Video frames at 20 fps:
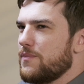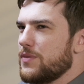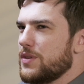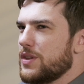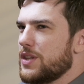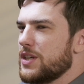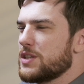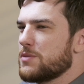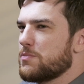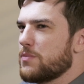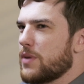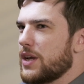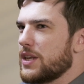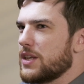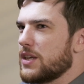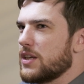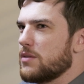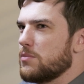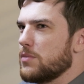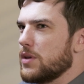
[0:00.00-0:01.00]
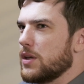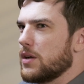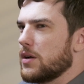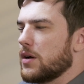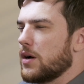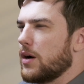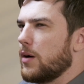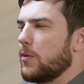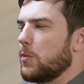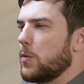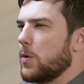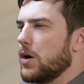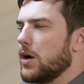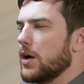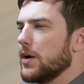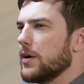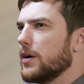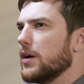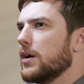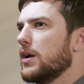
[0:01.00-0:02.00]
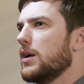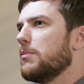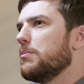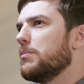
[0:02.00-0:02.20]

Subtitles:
This might get me in hot water,